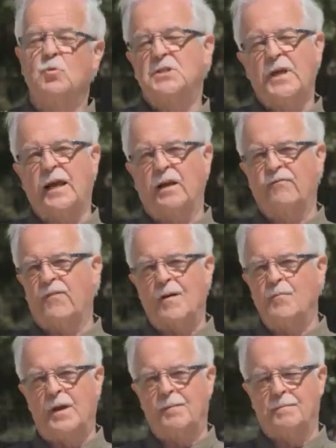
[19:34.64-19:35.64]
was taken
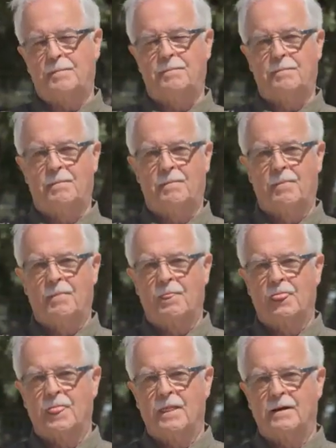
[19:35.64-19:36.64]
from him.
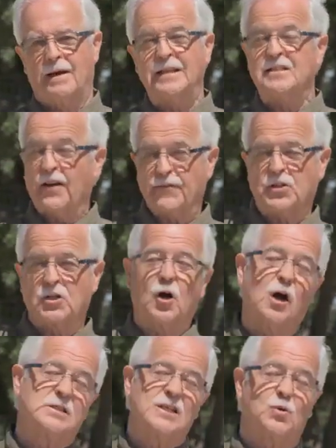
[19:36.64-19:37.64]
And he suffered the
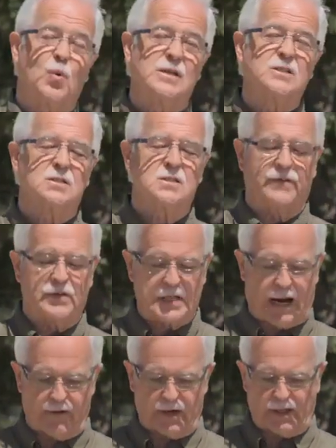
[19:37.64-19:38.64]
consequences of his
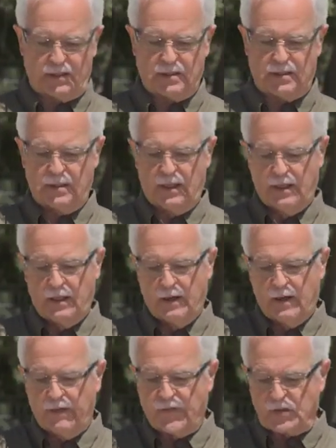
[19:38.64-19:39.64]
arrogance.
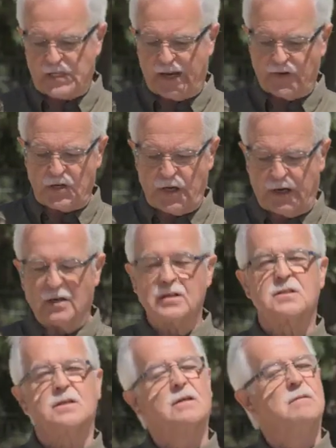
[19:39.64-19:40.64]
And for 7
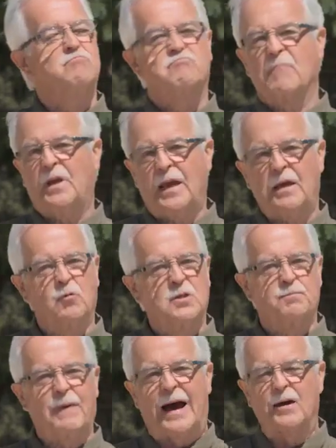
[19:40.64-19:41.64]
years, he
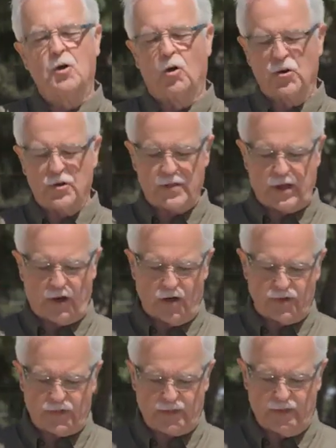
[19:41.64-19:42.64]
was bowed low to the
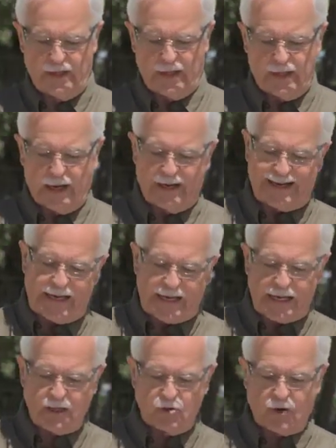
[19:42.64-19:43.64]
earth,
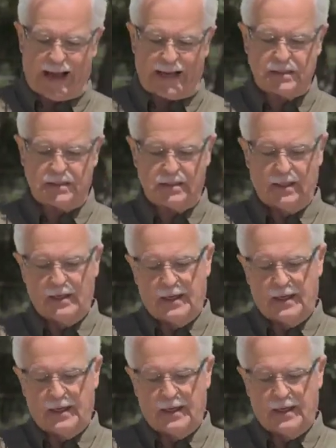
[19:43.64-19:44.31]
eating grass.